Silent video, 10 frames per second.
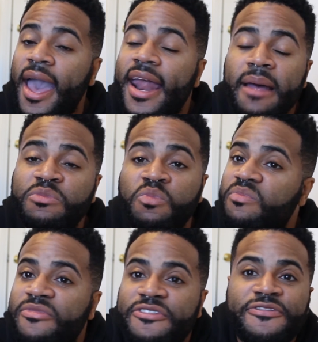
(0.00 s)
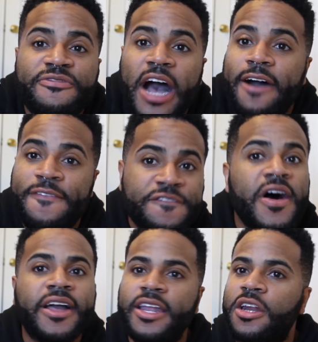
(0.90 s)
And I'm a
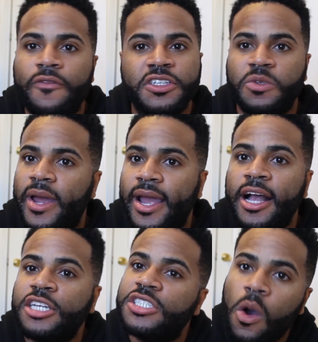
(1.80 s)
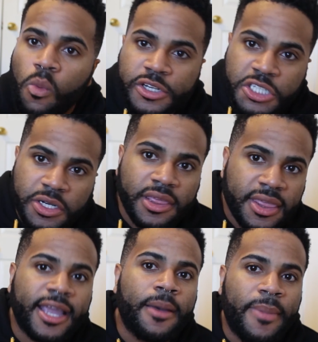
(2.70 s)
fucking nervous wreck. So I want you to
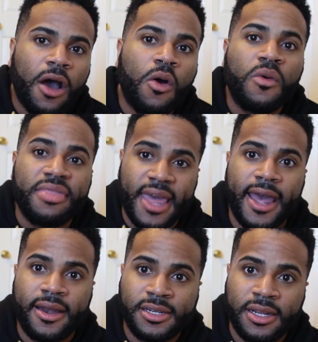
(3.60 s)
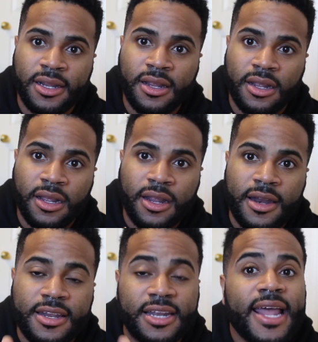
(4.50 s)
think about that
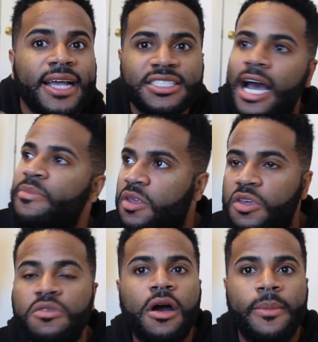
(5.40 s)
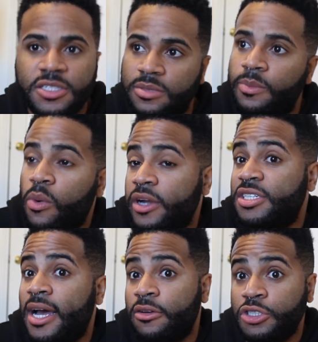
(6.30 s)
the next time you go and
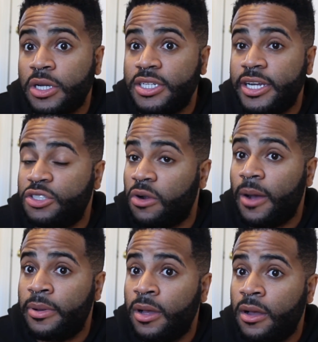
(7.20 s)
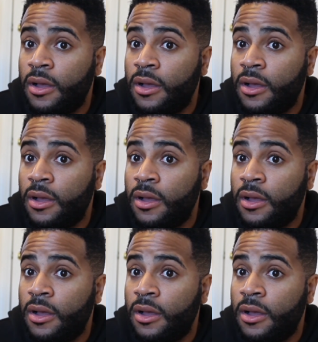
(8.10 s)
support Donald J. Trump.